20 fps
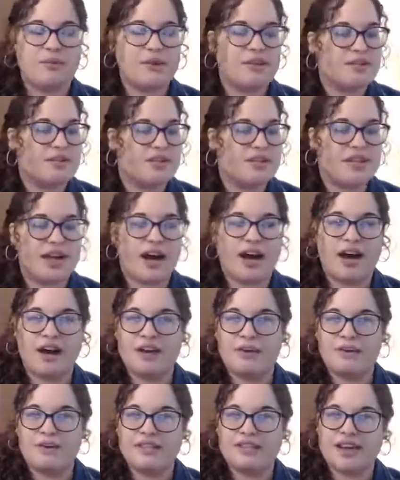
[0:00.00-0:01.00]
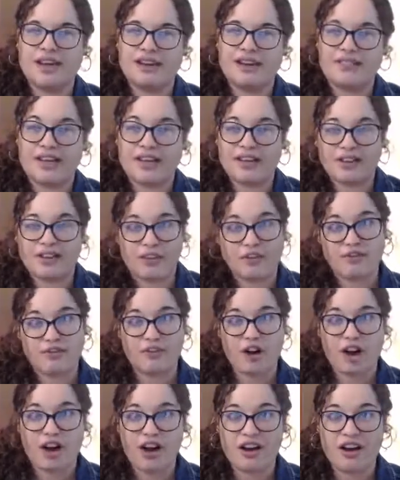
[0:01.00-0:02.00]
we do staccato, it's kind of like you're a
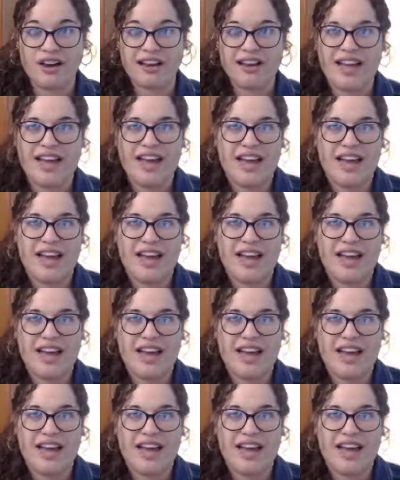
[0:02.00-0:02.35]
frog